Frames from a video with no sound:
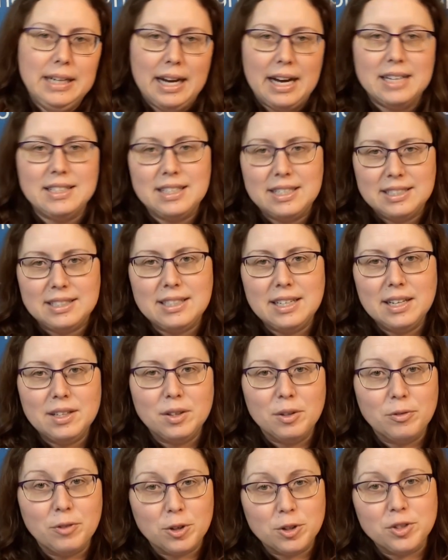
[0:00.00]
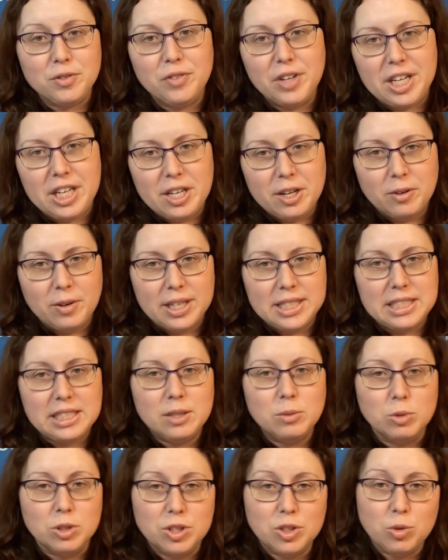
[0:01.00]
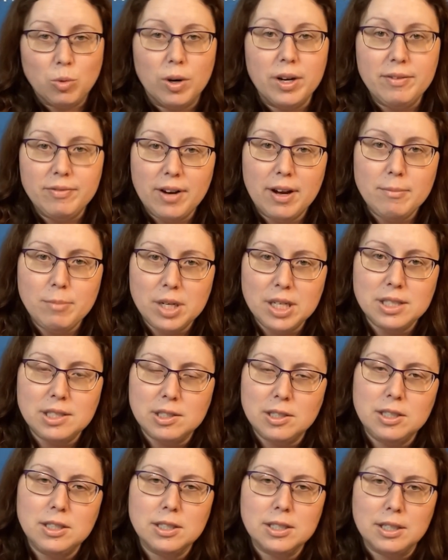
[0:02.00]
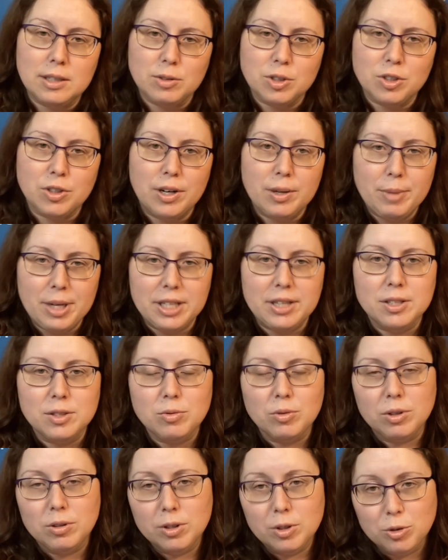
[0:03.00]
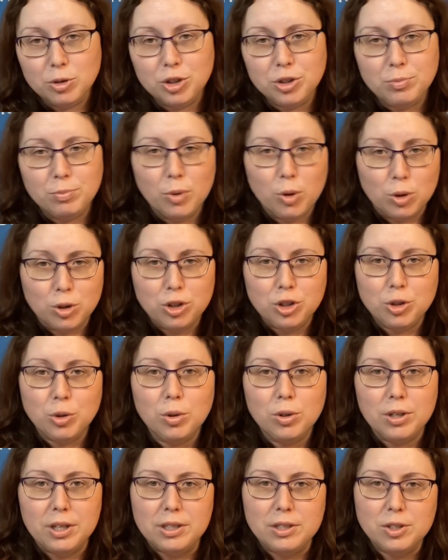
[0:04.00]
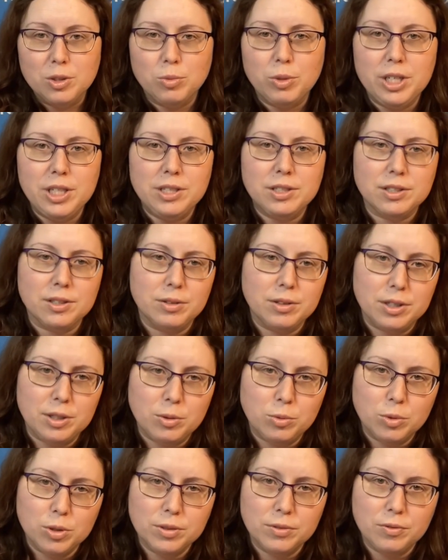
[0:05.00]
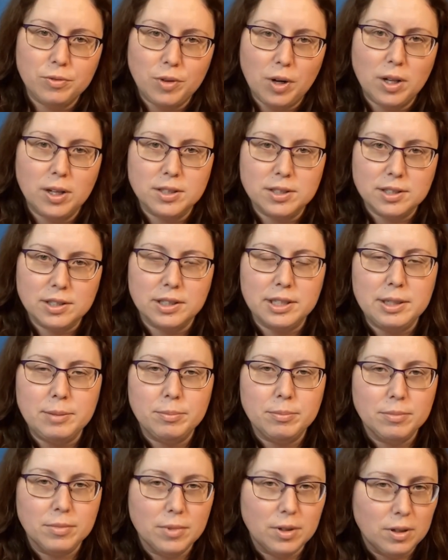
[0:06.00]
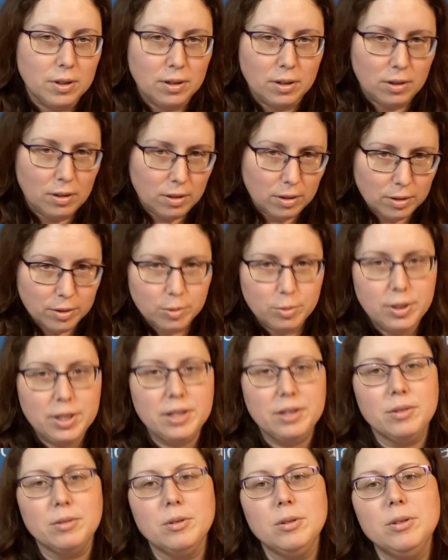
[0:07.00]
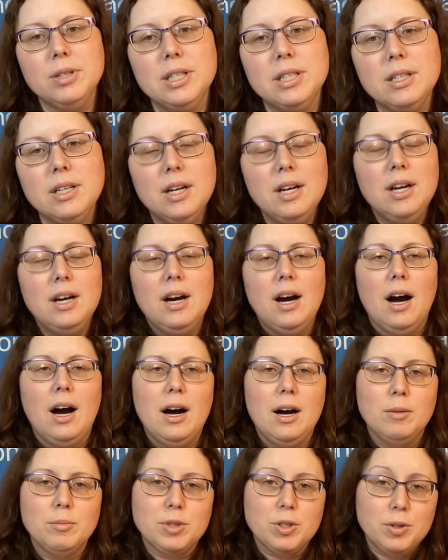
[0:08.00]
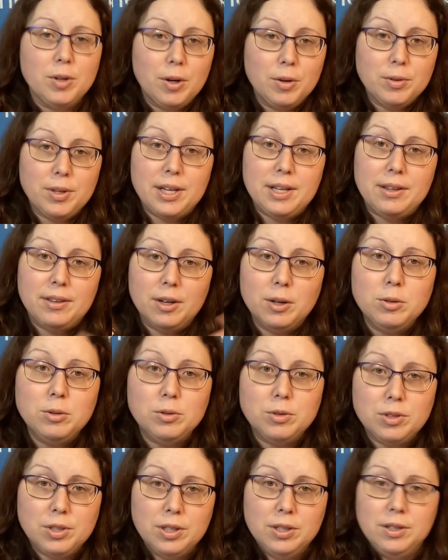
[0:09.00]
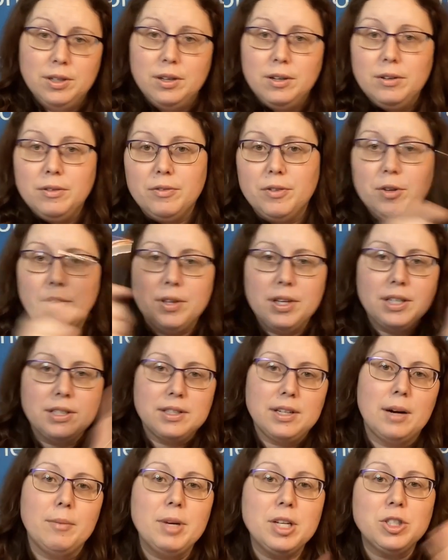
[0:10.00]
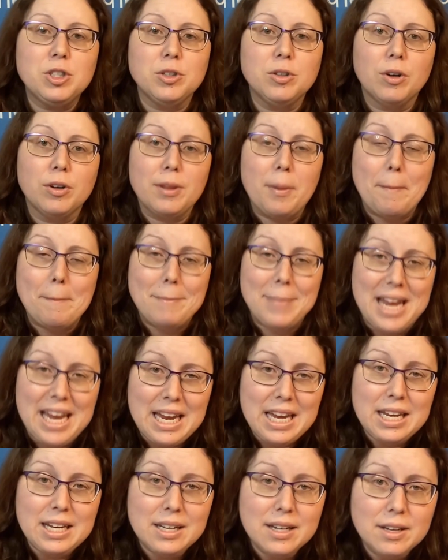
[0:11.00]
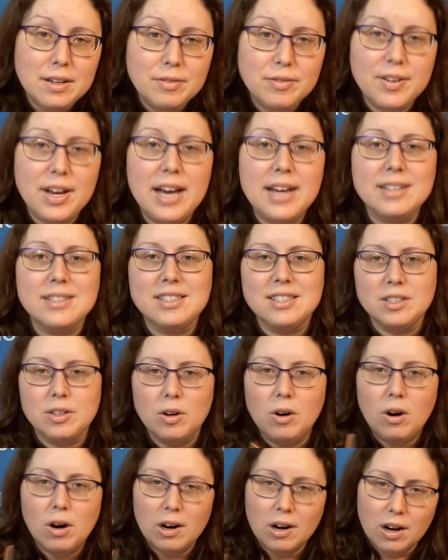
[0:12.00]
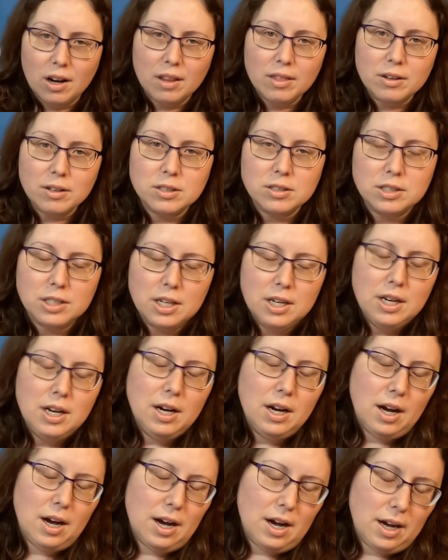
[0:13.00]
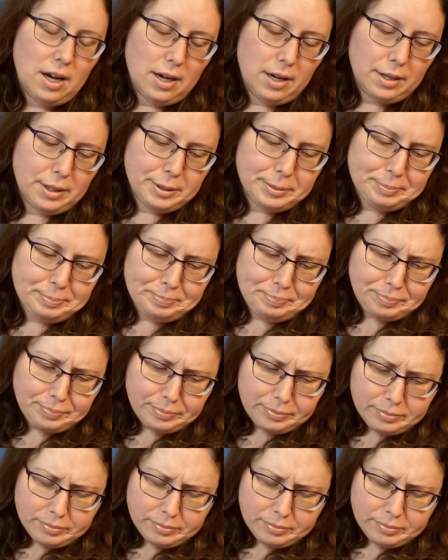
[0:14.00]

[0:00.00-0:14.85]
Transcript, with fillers: as I said, the first video I did was 25 minutes long, and I was trying to make this one a little sh more short and sweet so that you wouldn't fall asleep all the way through it. Um, so know that those few things that I mentioned are the main effects. There are others. Um,